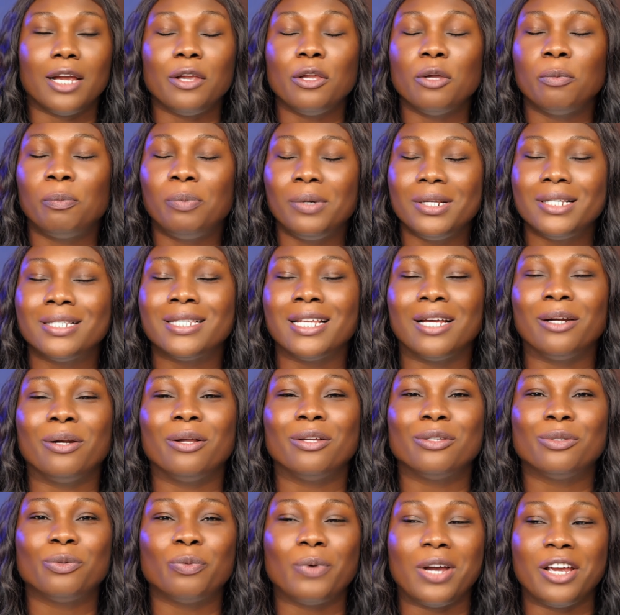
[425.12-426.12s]
can you please tell
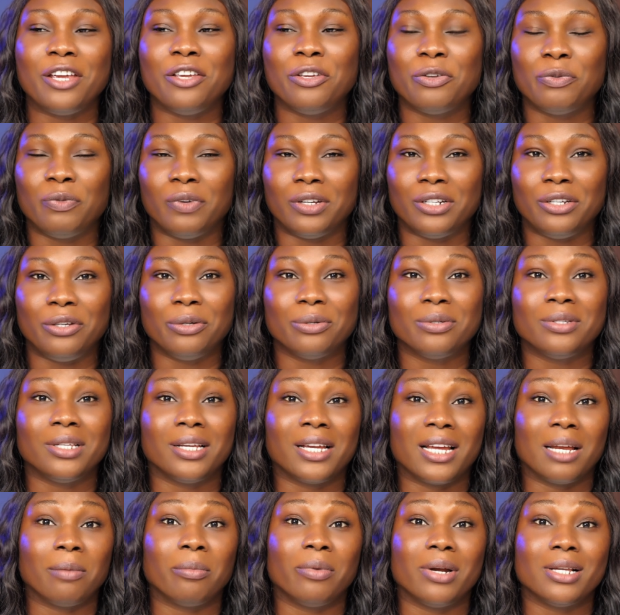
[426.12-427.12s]
us why you reduced the
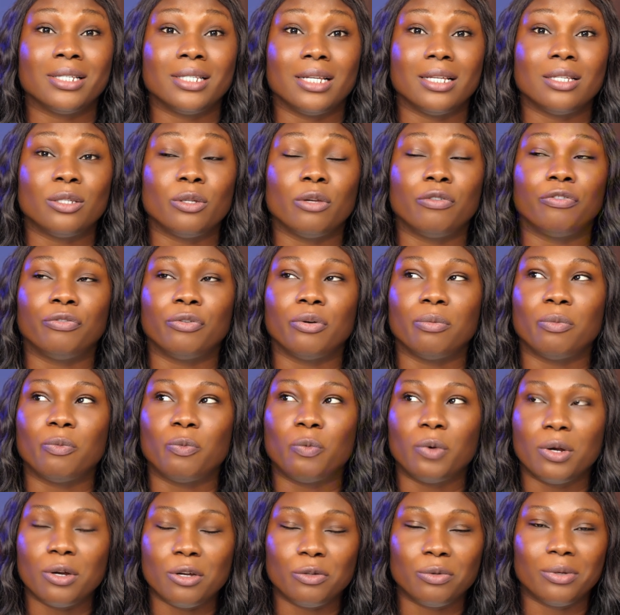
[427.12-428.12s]
camera sensor from
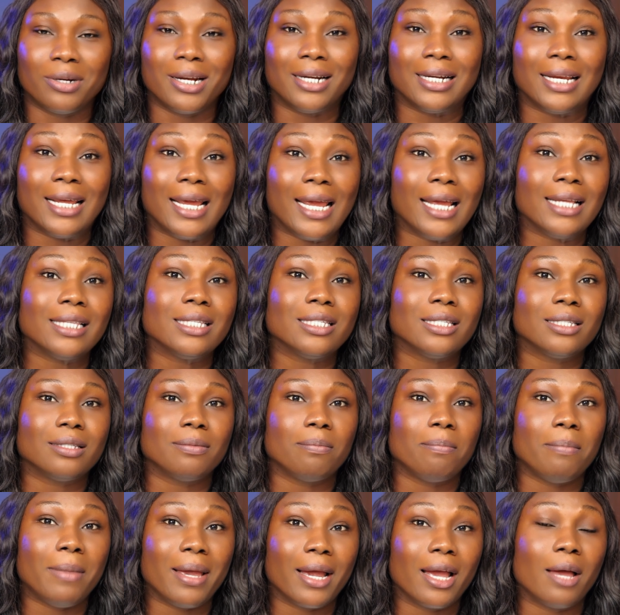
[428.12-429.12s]
108
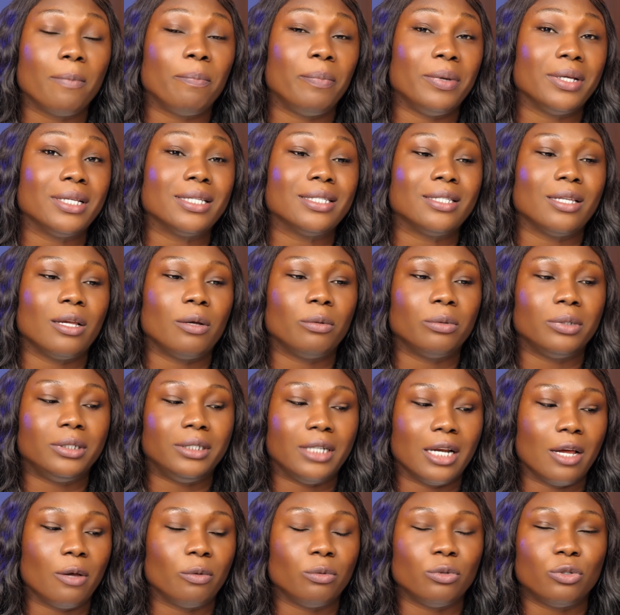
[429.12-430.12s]
megapixel
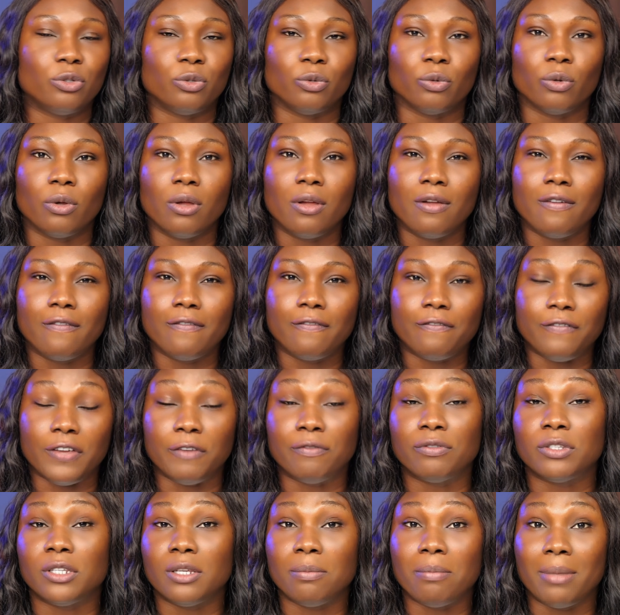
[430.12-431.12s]
down to
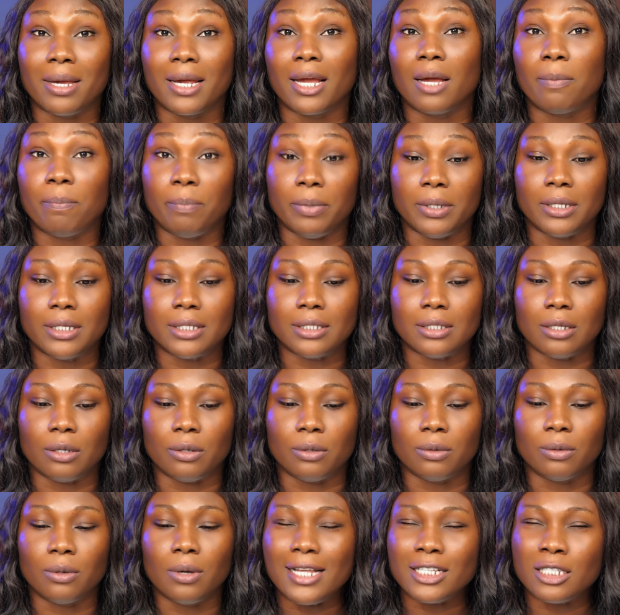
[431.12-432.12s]
50
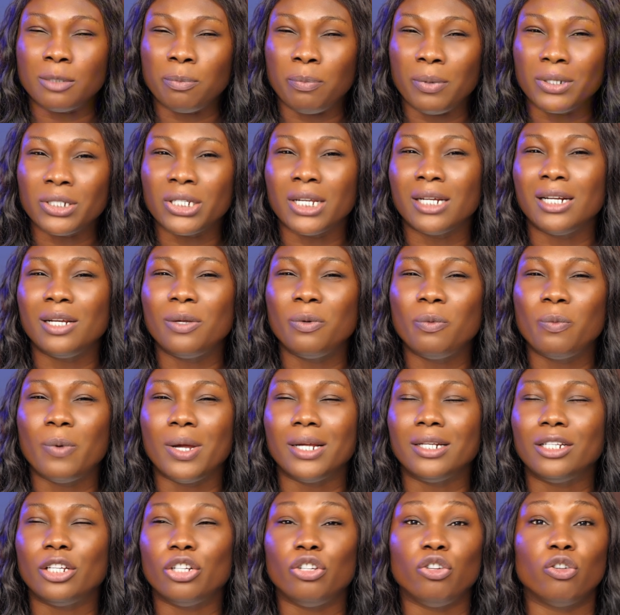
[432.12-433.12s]
megapixel, especially
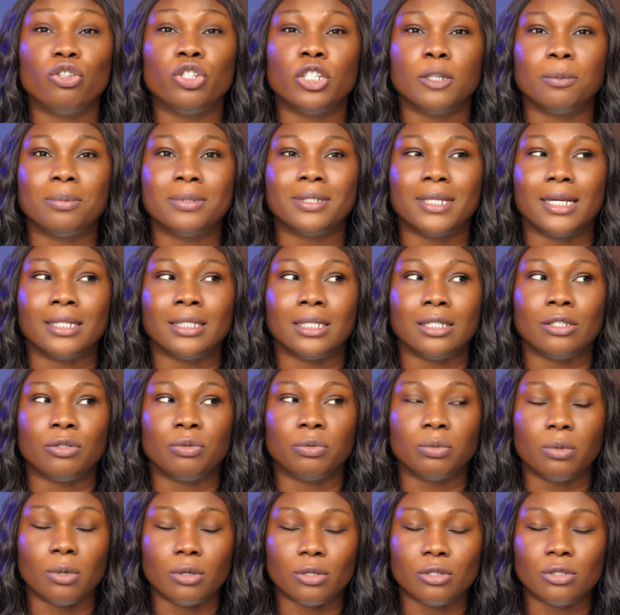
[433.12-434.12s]
when the new chipset it
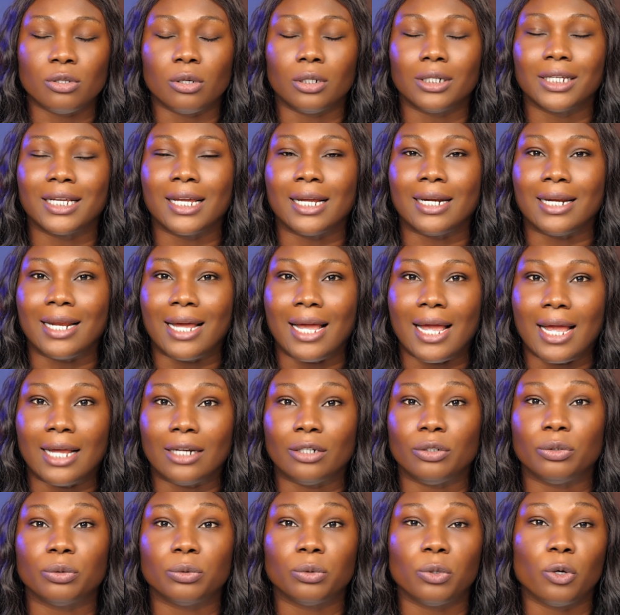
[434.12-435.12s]
runs on can
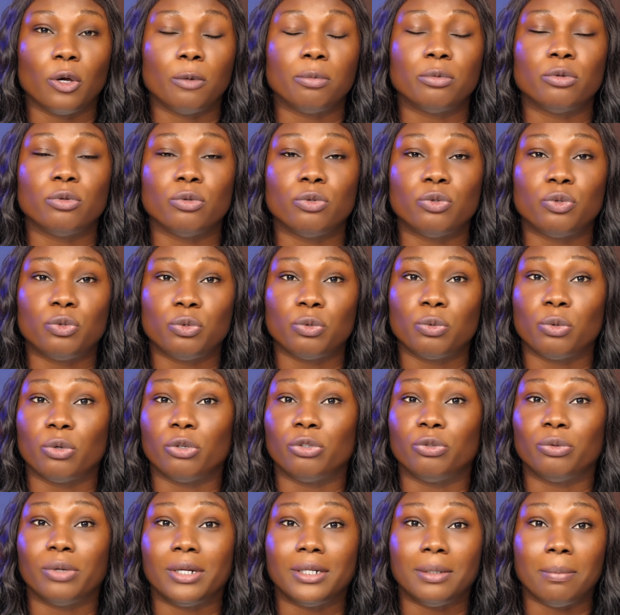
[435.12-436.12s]
handle up to
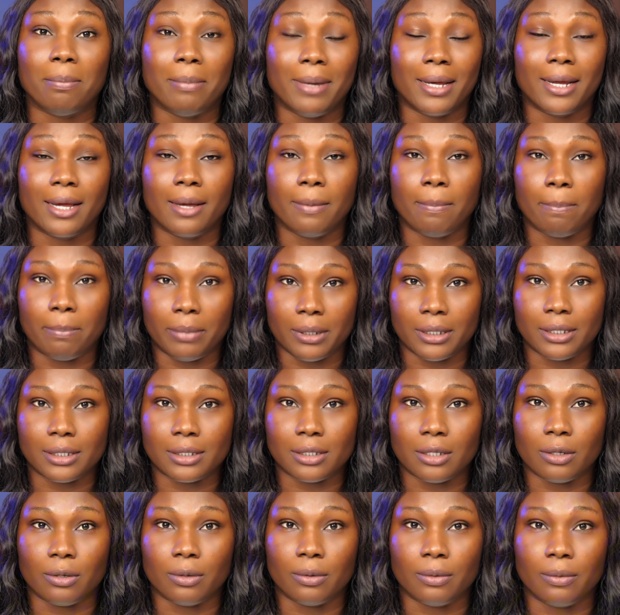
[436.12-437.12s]
200
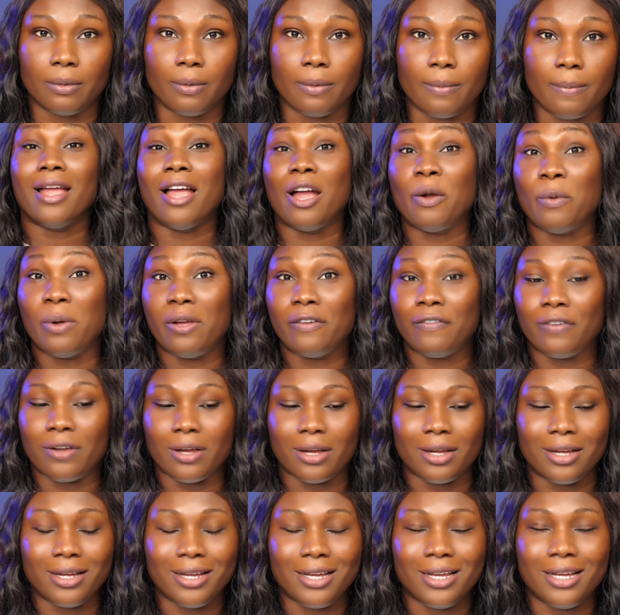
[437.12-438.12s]
megapixel.
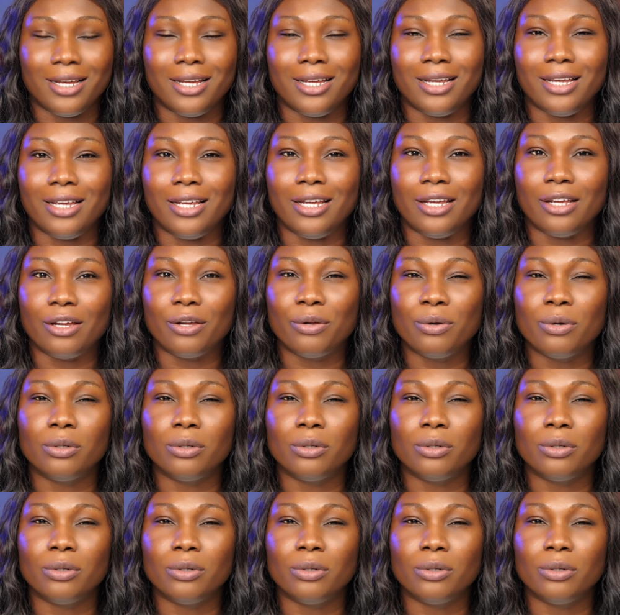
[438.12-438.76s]
However, in